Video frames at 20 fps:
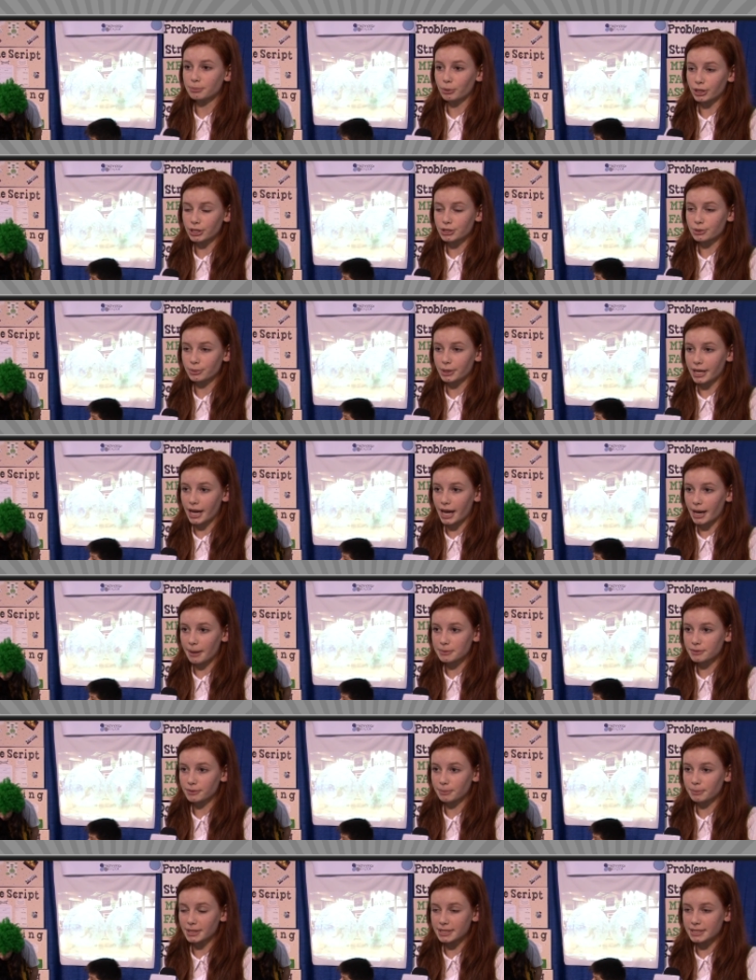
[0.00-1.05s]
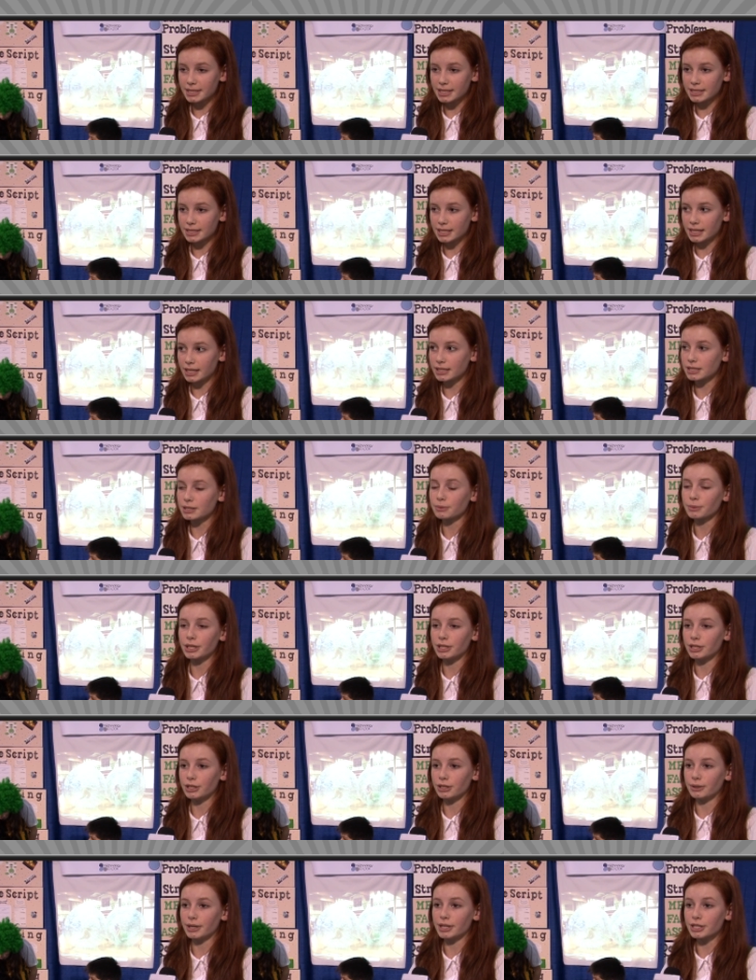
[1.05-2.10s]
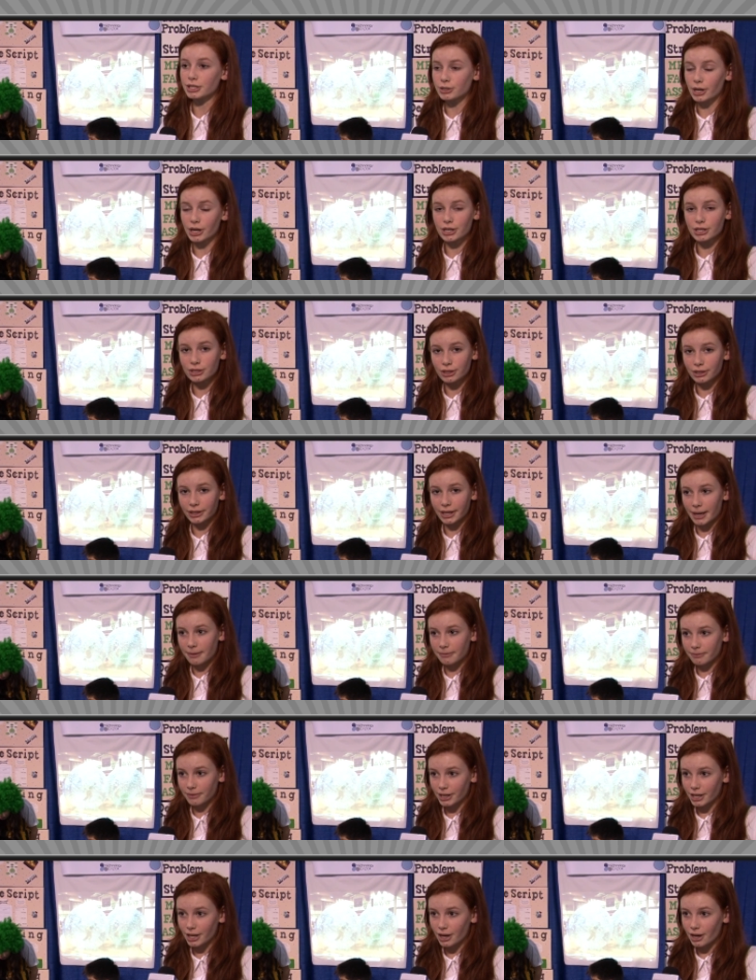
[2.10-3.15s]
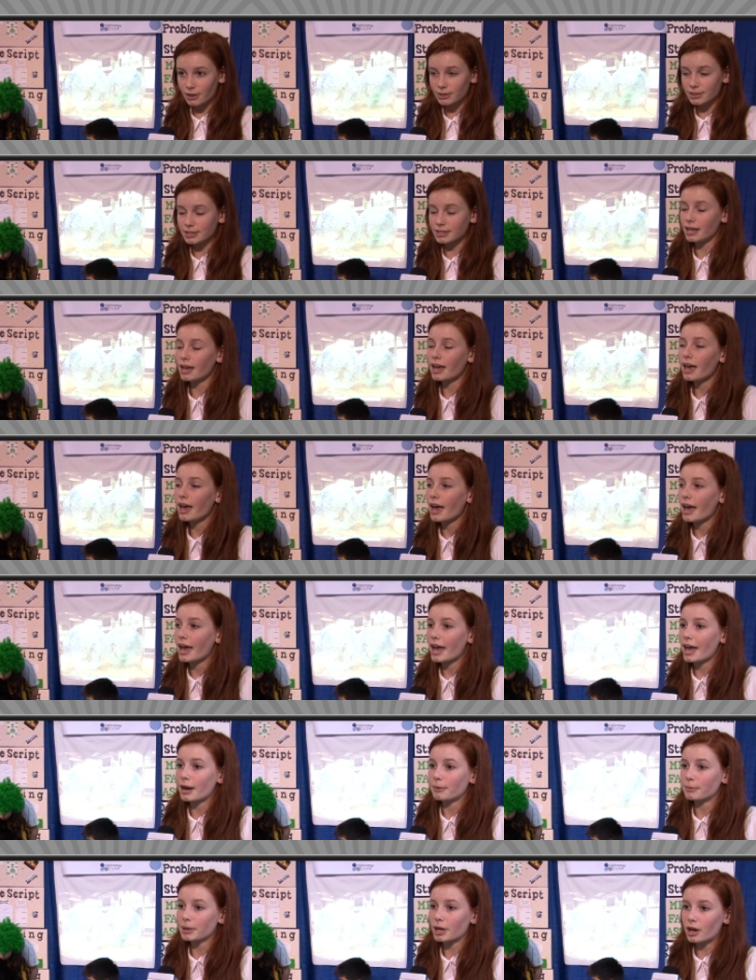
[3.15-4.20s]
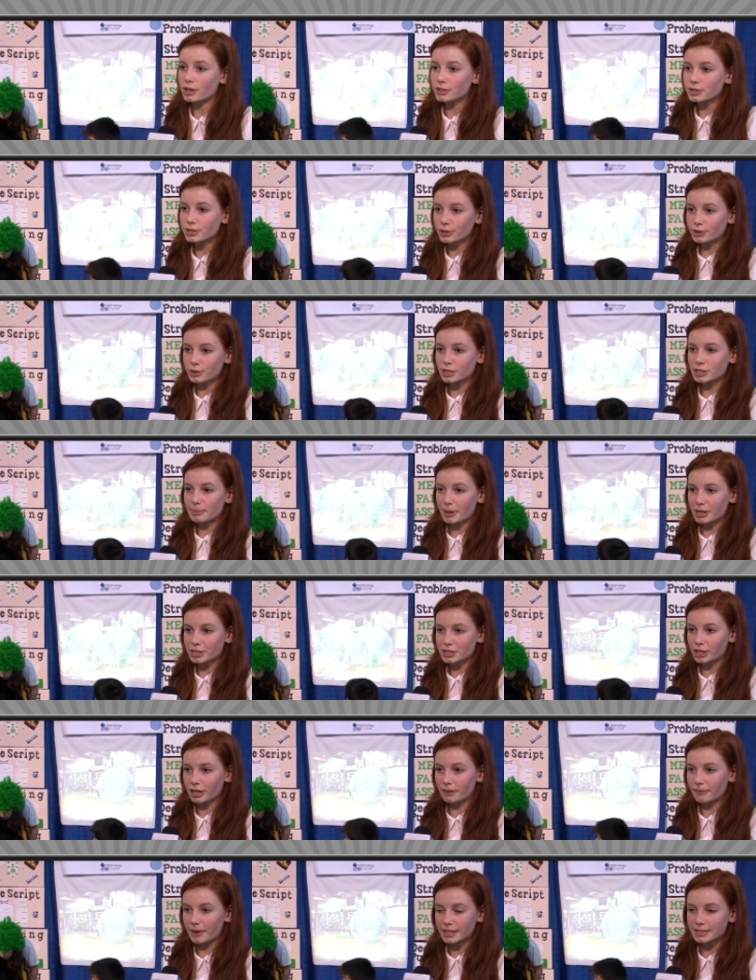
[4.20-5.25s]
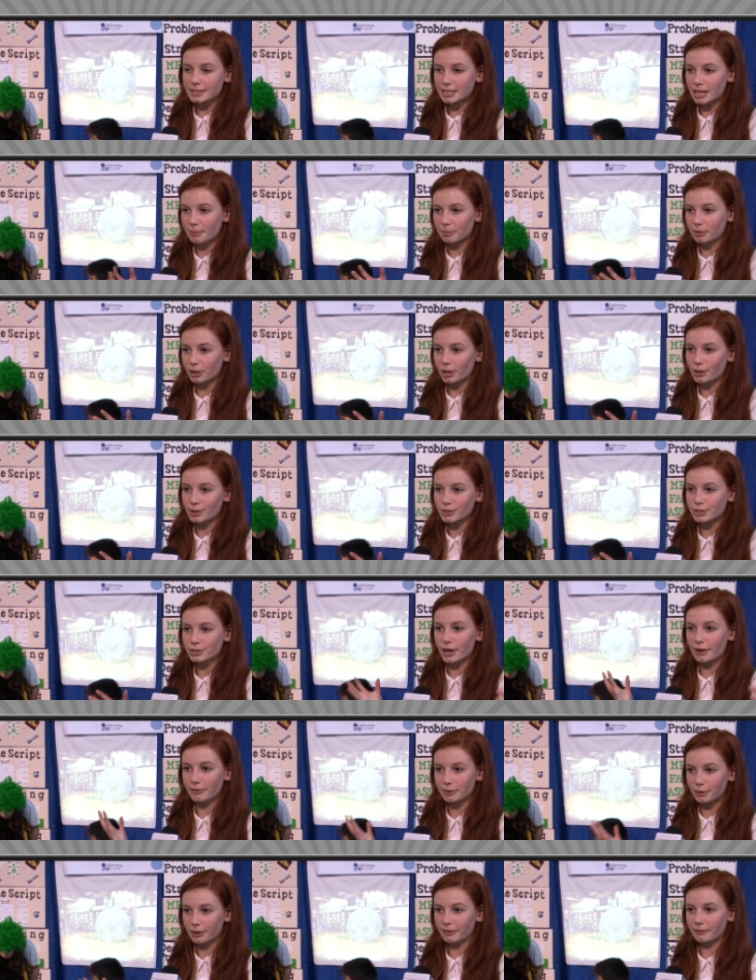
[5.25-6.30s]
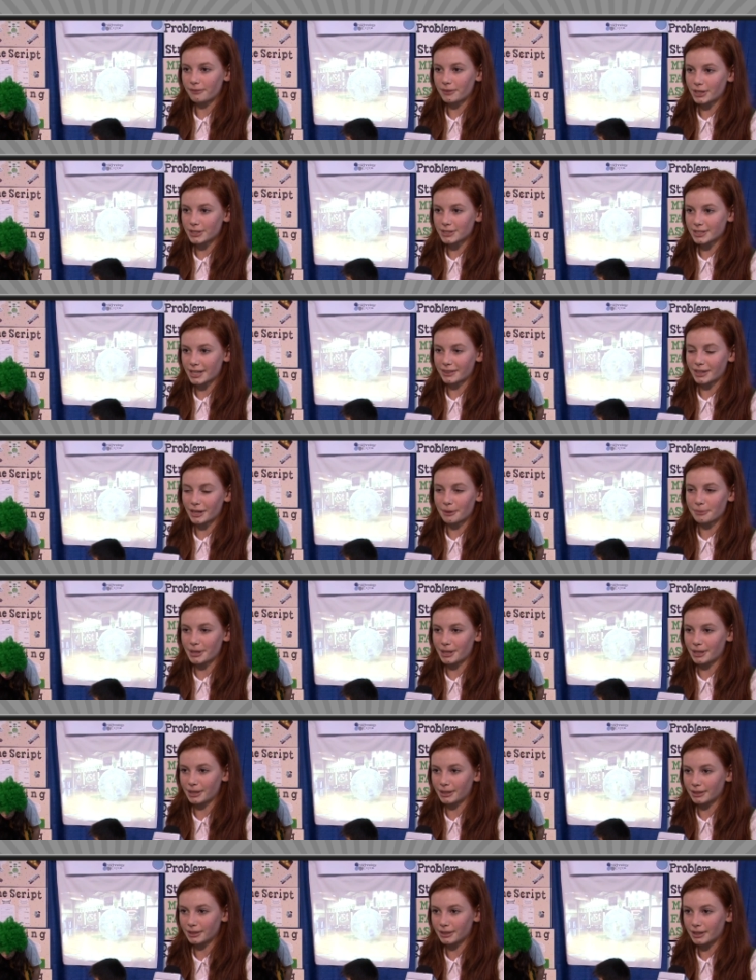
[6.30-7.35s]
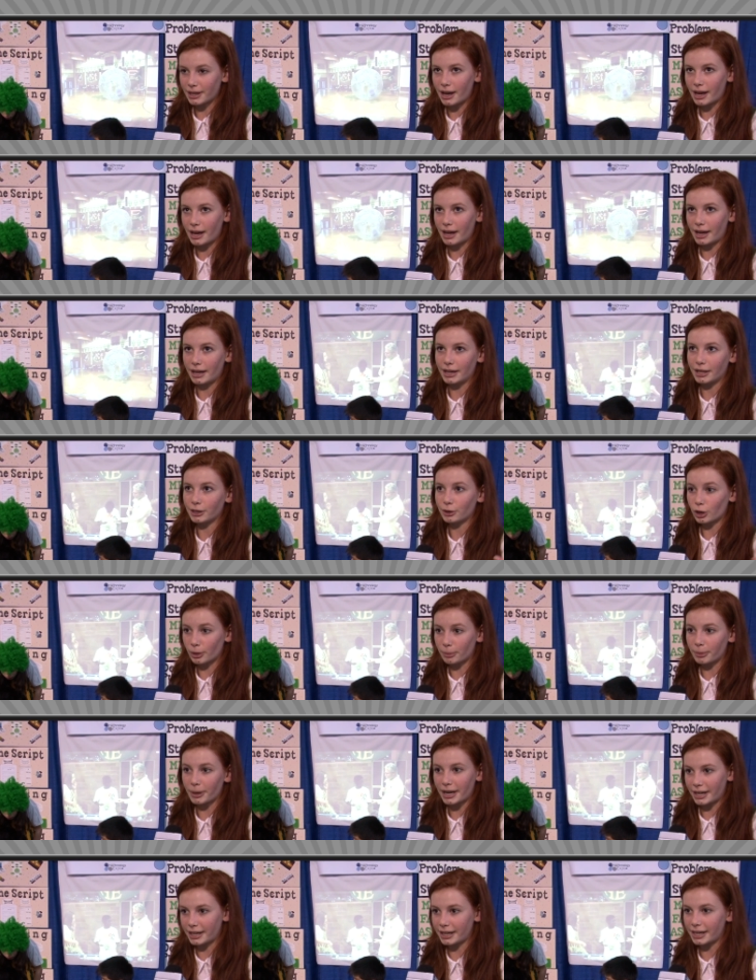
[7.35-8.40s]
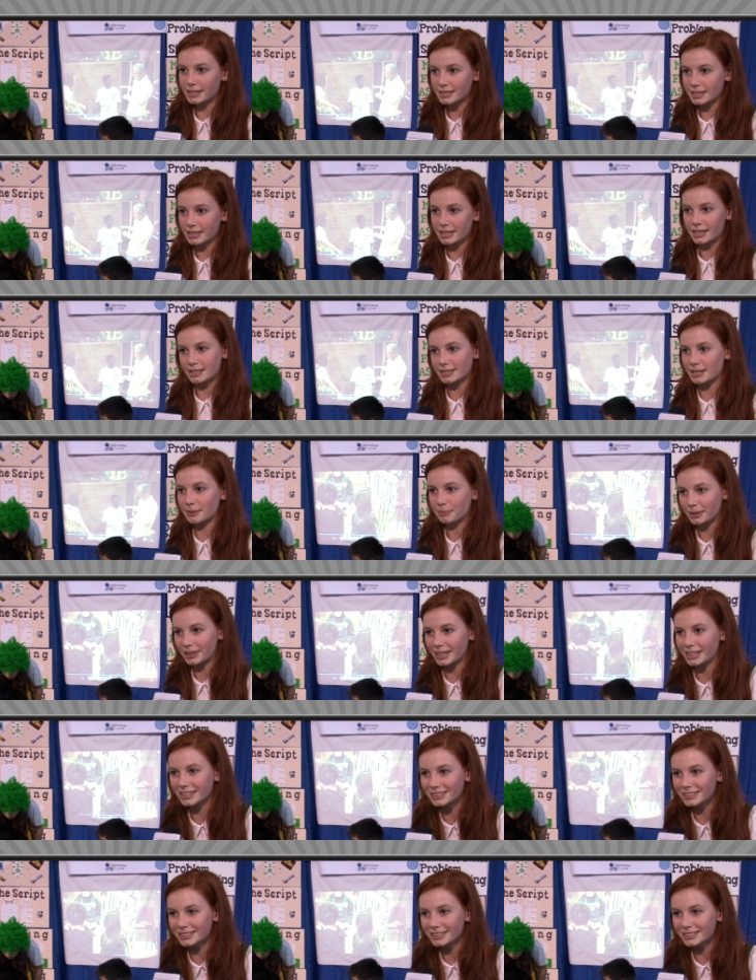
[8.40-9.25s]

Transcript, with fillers: sports recaps from the seasons. We do instructional game videos, and we also do special events up close so everyone feels like they're being incorporated into the assembly.